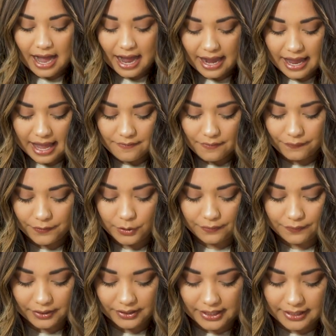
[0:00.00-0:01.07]
I have a few
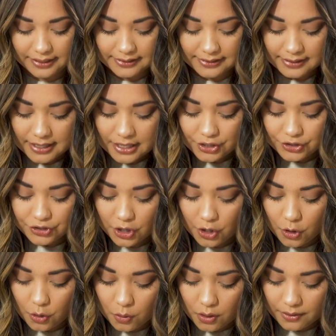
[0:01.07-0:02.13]
different things.
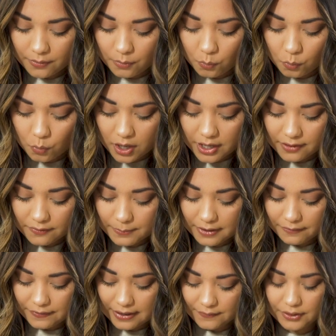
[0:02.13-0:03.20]
So one of
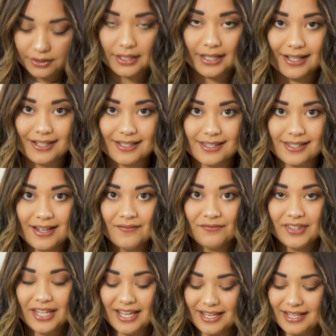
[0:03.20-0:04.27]
my favorite things
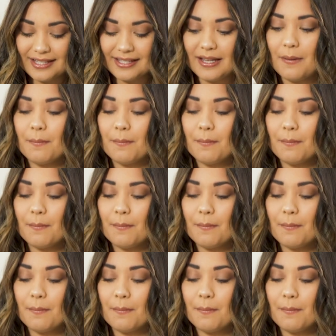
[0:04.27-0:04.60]
is